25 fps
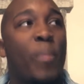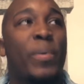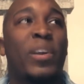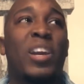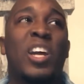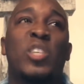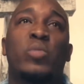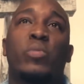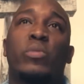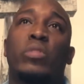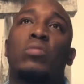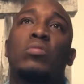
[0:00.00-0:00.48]

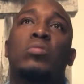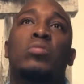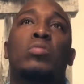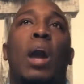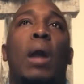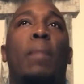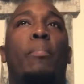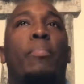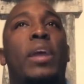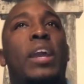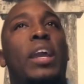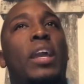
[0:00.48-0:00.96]
Because when you
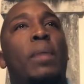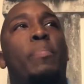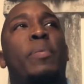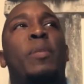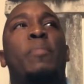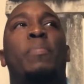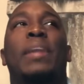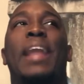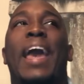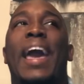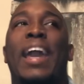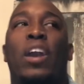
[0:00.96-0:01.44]
start bringing
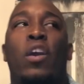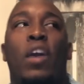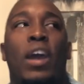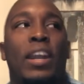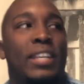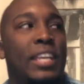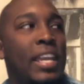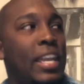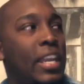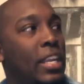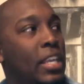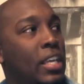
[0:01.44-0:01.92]
people like
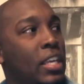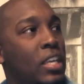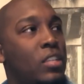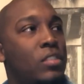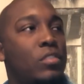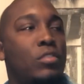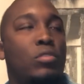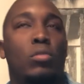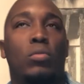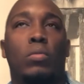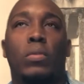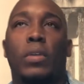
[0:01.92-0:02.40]
Gardini
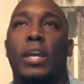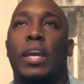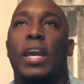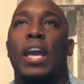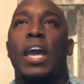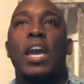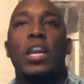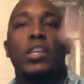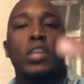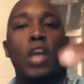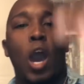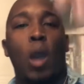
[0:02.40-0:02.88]
into
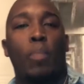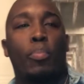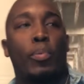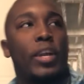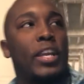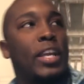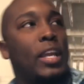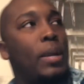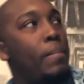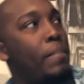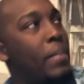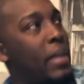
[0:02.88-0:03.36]
it, y'all
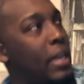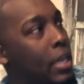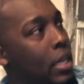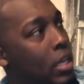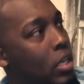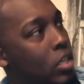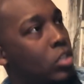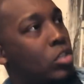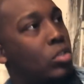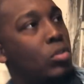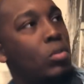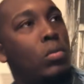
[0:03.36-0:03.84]
bringing me
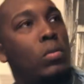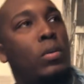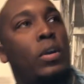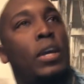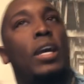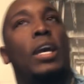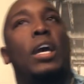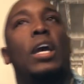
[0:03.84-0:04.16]
into it.